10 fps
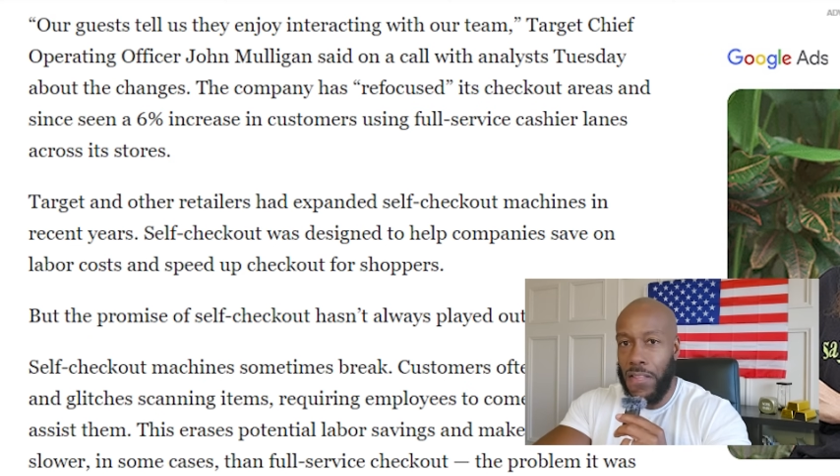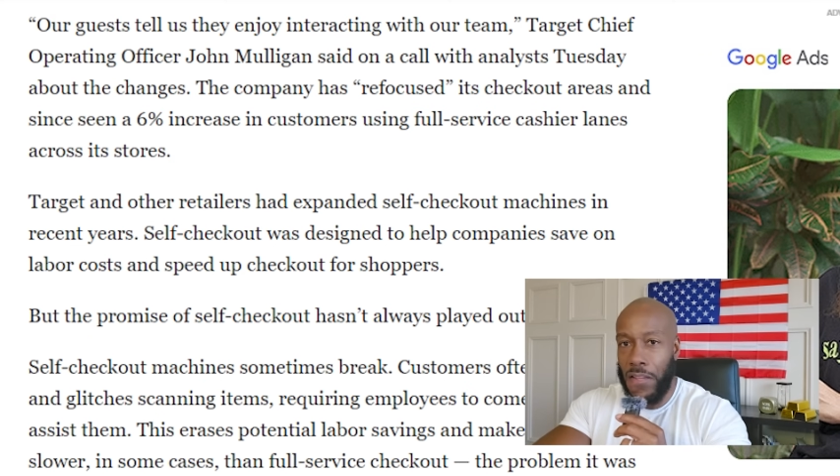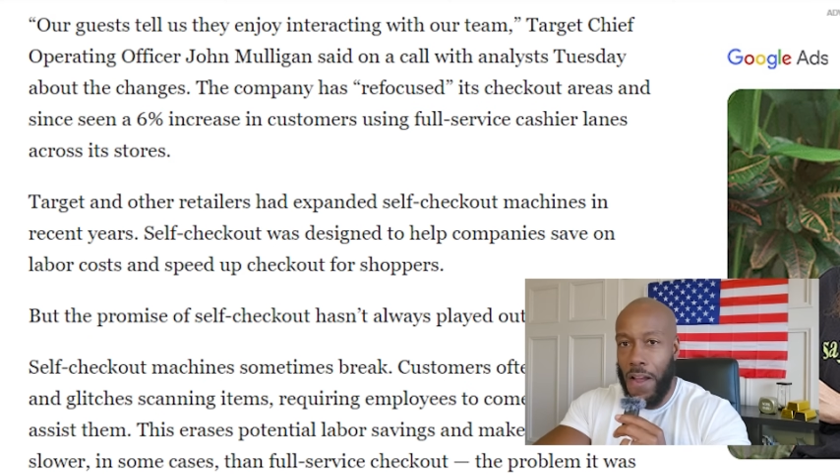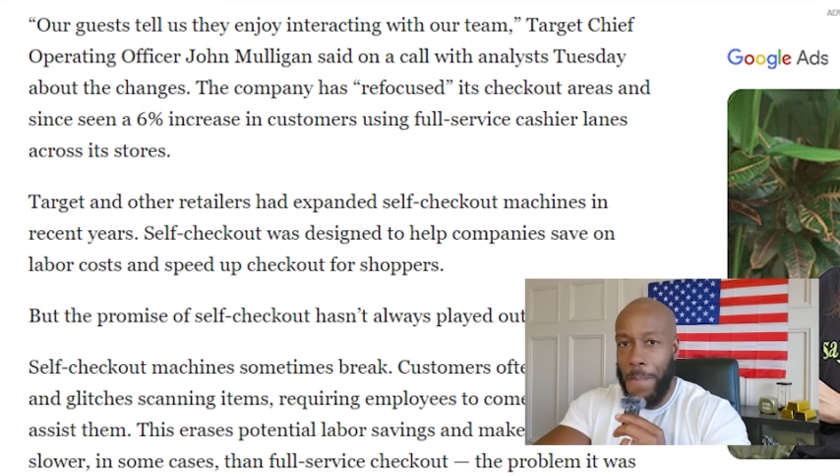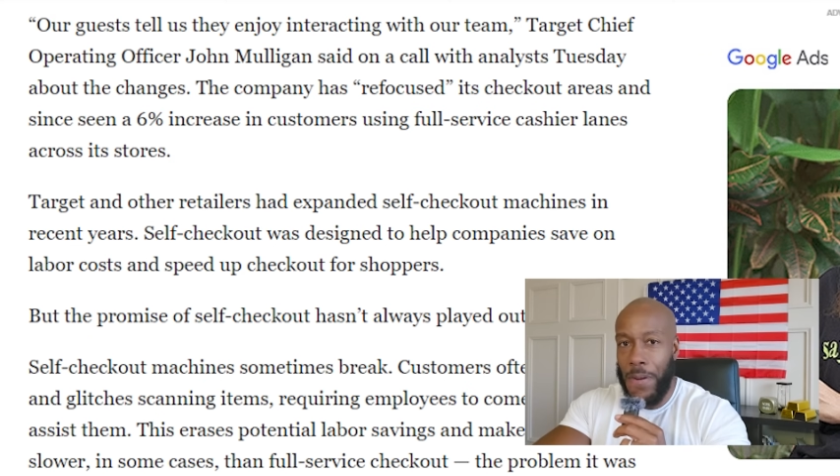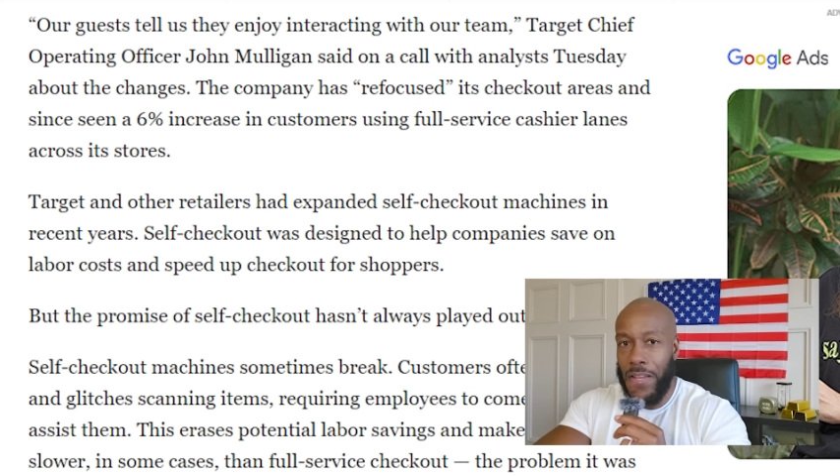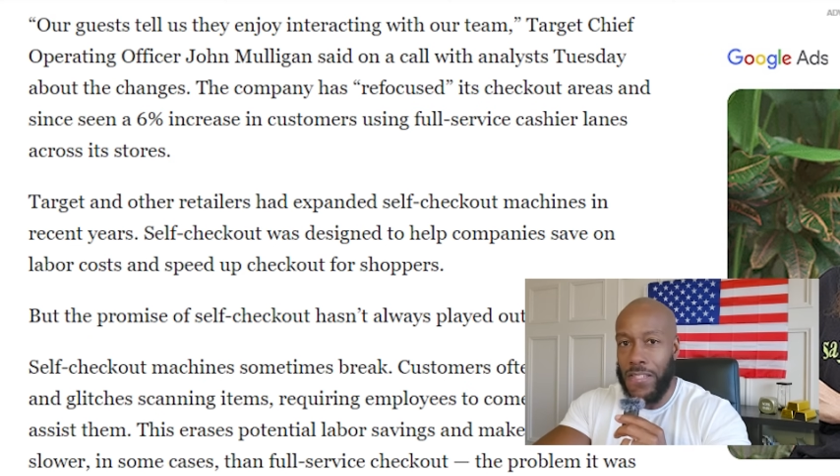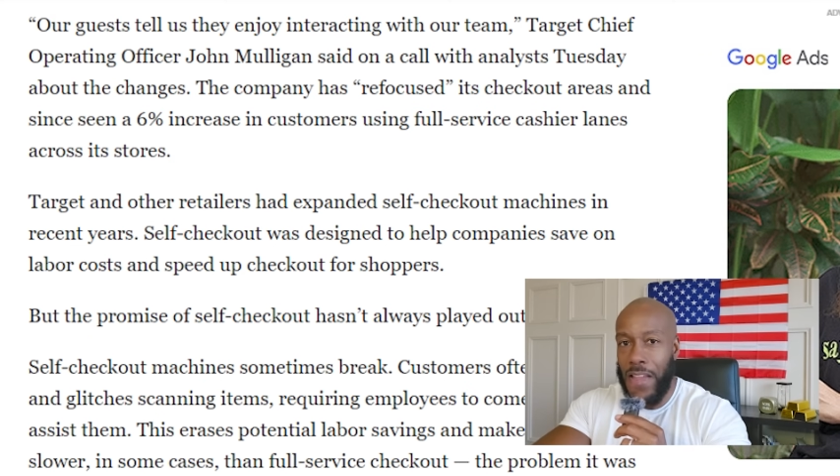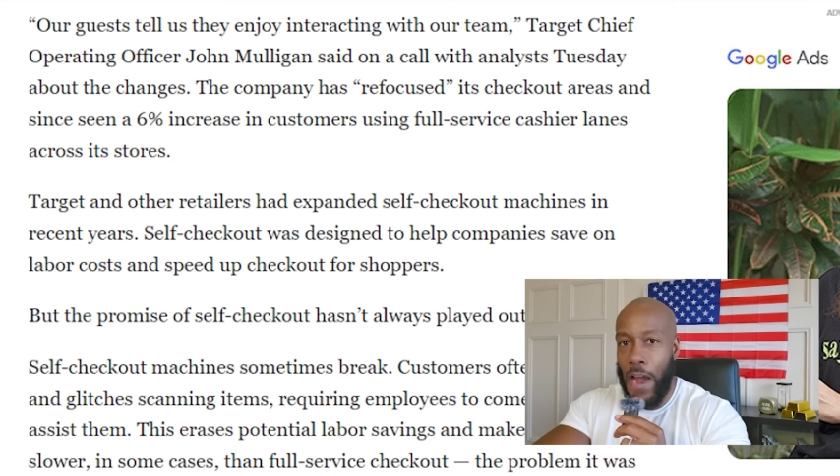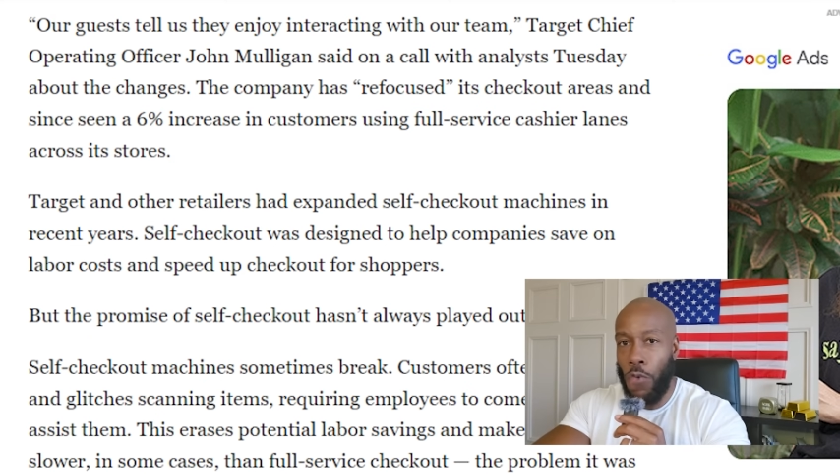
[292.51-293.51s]
that the company
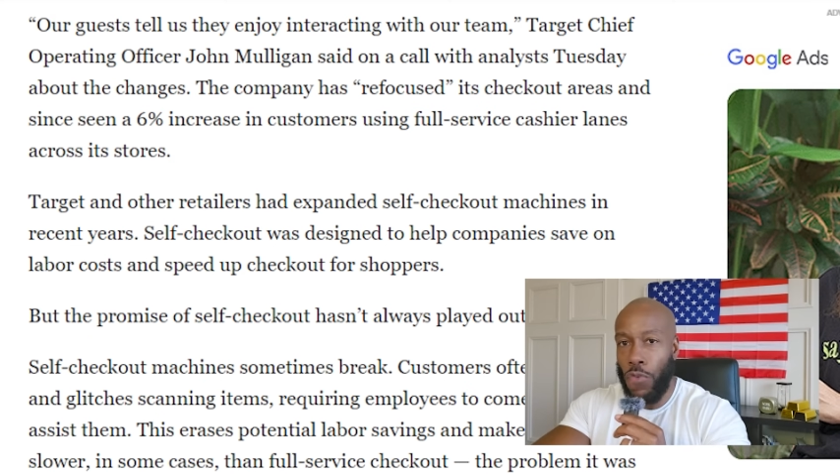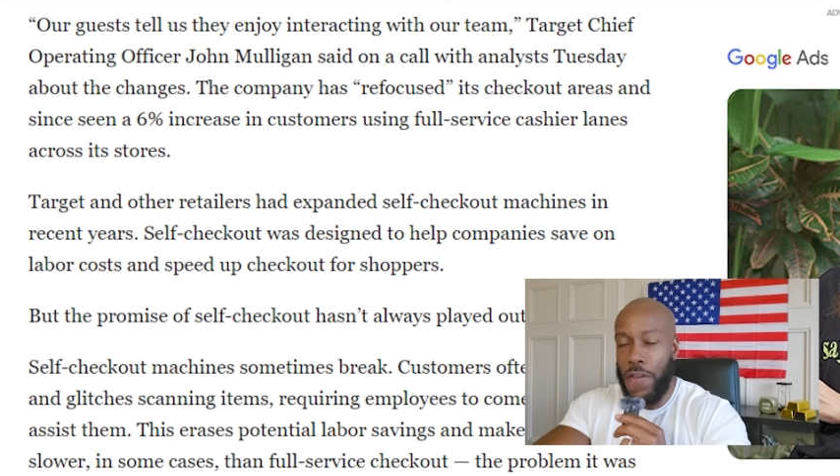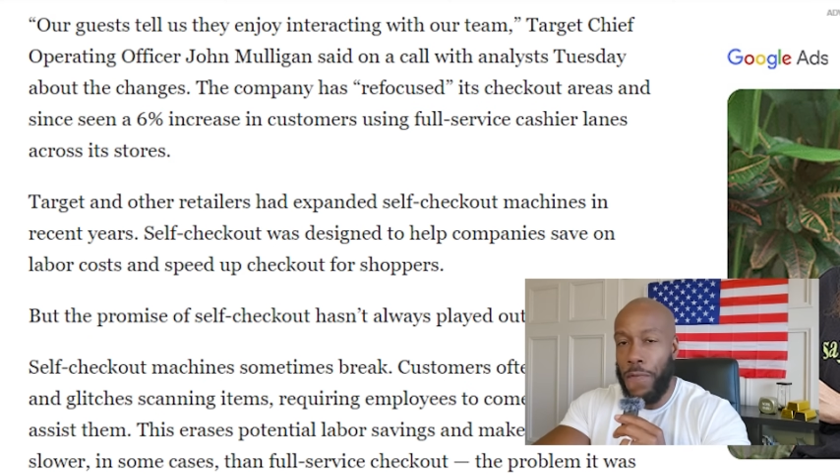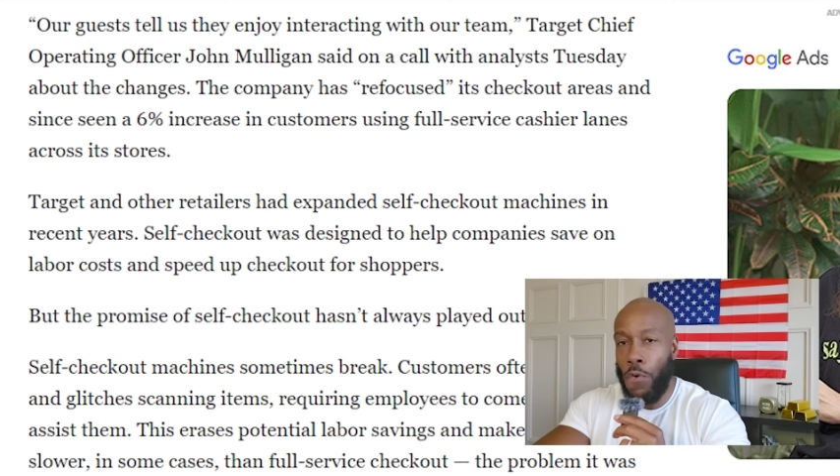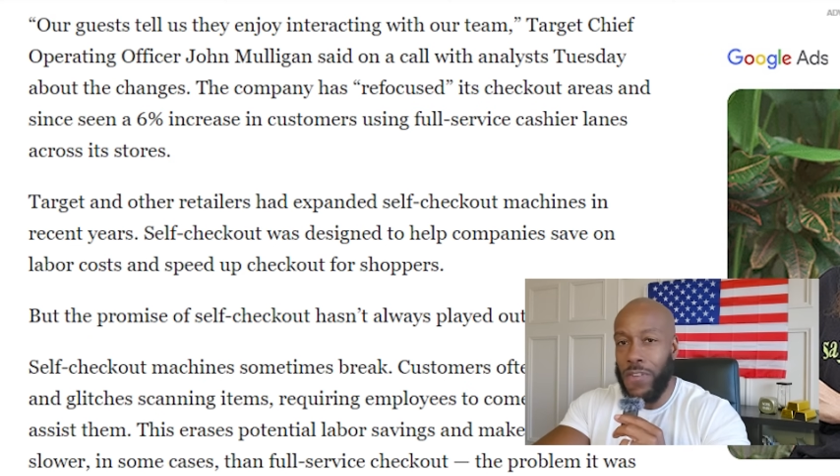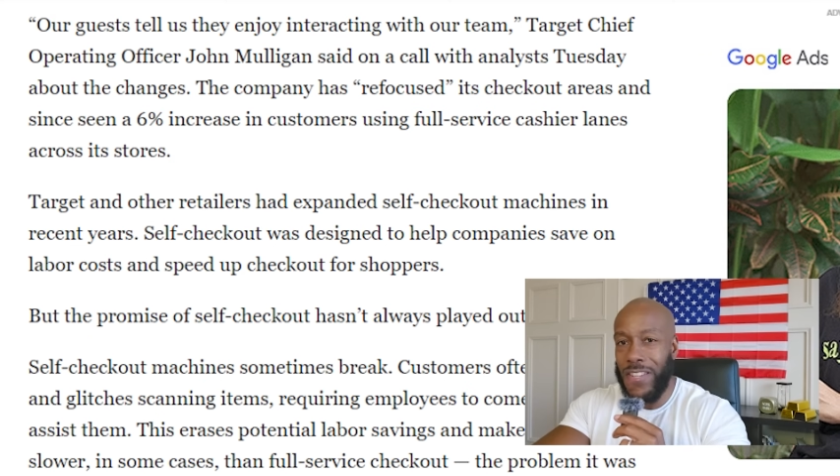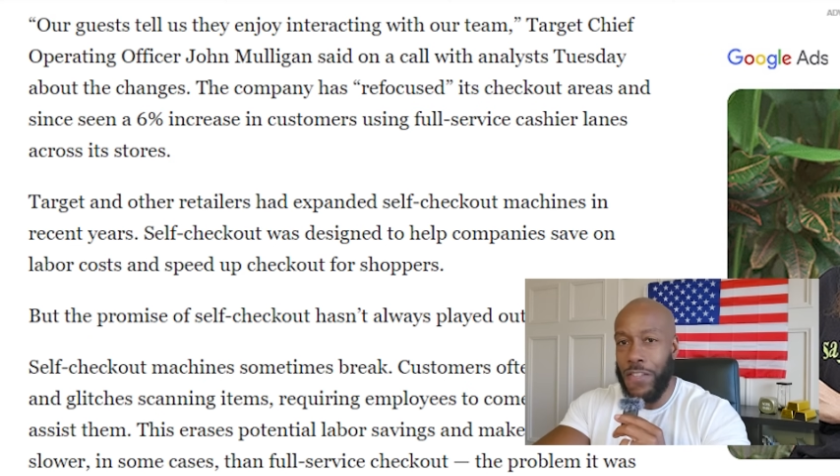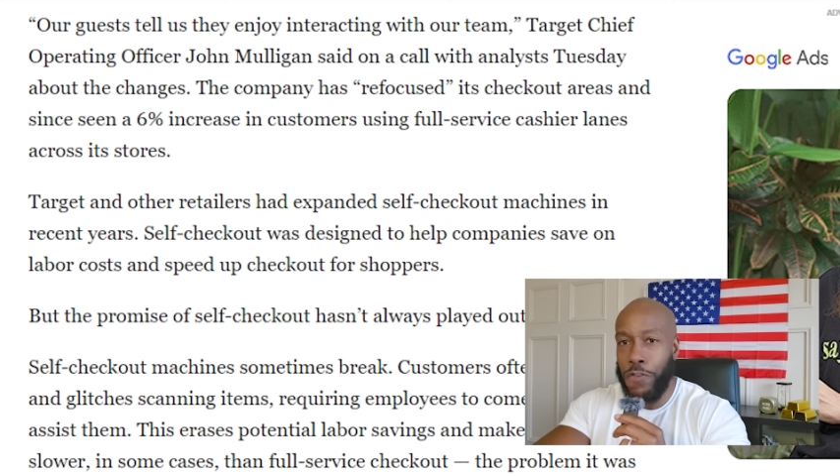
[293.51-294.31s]
is now refocusing